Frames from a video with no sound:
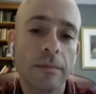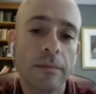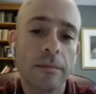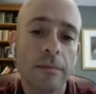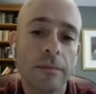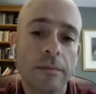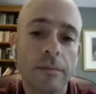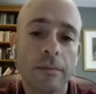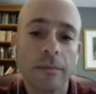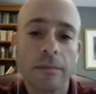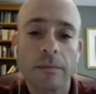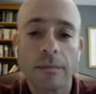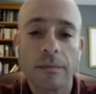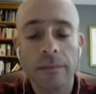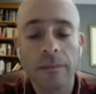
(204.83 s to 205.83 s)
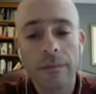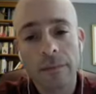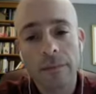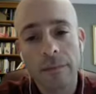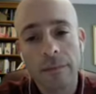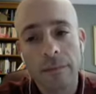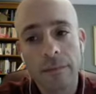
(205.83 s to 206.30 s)

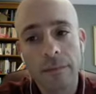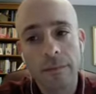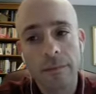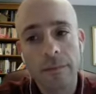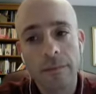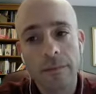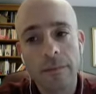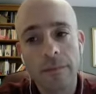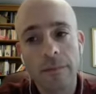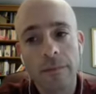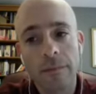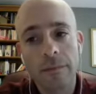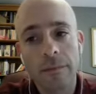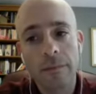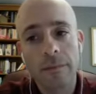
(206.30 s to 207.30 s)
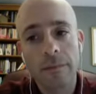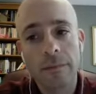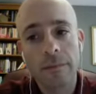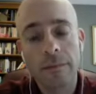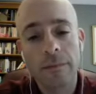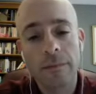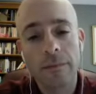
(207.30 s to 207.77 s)

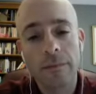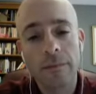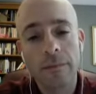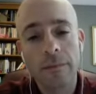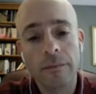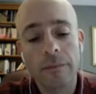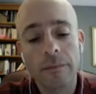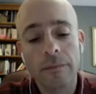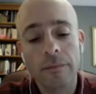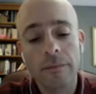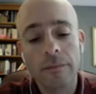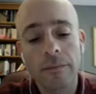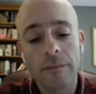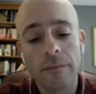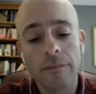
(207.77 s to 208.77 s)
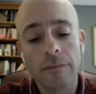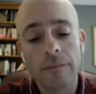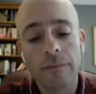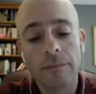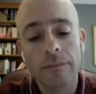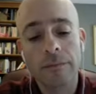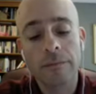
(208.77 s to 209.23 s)

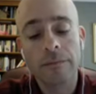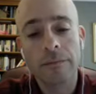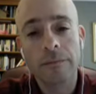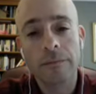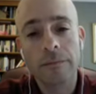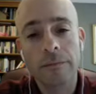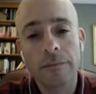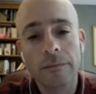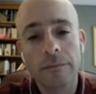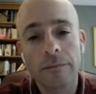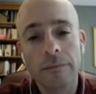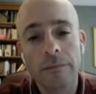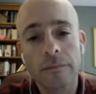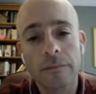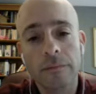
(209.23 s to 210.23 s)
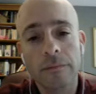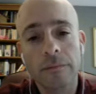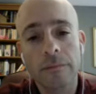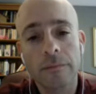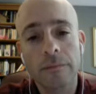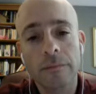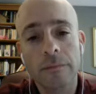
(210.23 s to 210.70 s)

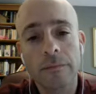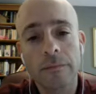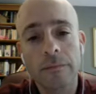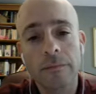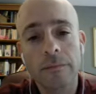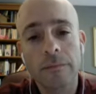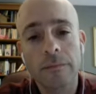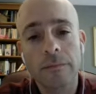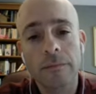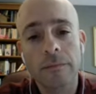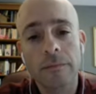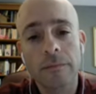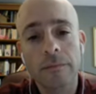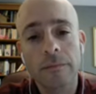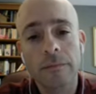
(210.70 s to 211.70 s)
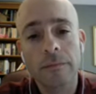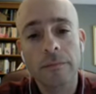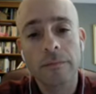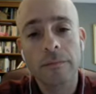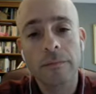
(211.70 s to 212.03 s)
This person isn't speaking.